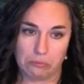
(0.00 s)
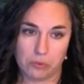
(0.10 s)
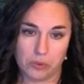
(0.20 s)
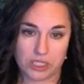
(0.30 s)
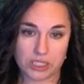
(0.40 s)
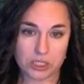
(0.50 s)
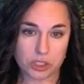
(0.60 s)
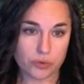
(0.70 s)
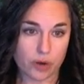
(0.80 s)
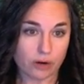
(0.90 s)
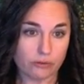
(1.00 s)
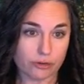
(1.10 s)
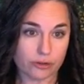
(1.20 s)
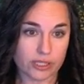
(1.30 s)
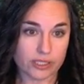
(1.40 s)
Which isn't too hard
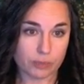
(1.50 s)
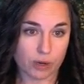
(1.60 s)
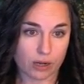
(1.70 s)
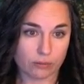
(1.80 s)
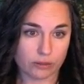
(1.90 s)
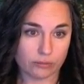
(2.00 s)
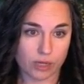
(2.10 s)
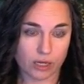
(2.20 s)
for this problem.